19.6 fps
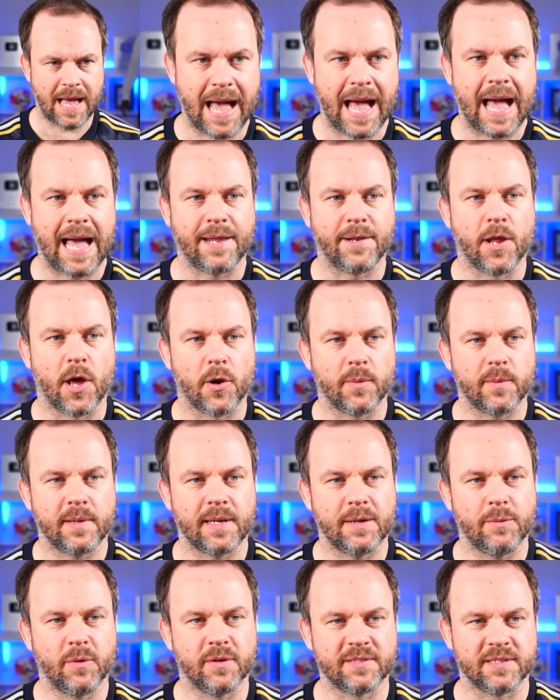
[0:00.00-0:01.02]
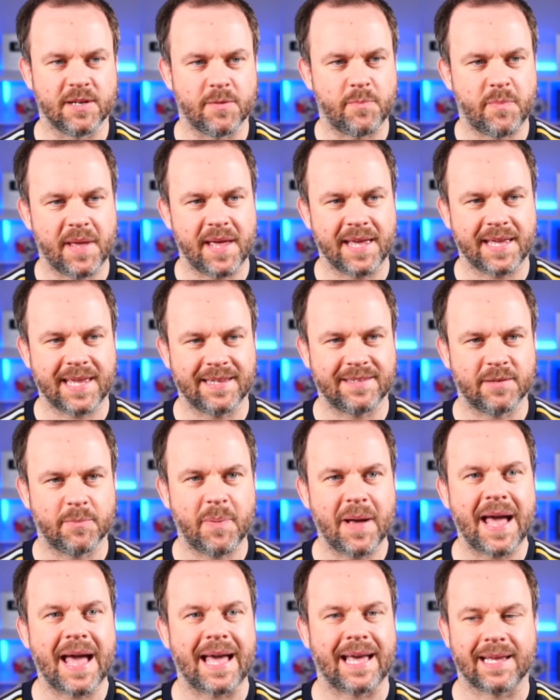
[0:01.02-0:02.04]
Ah, no, it wasn't a pick. It's a
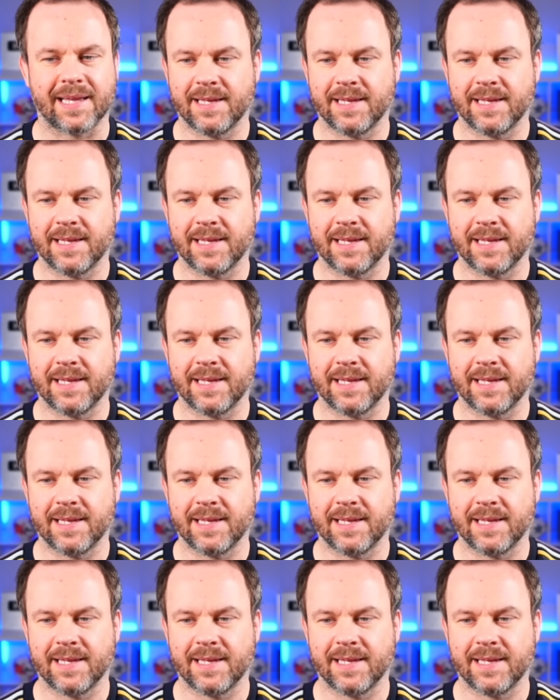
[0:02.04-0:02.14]
pack.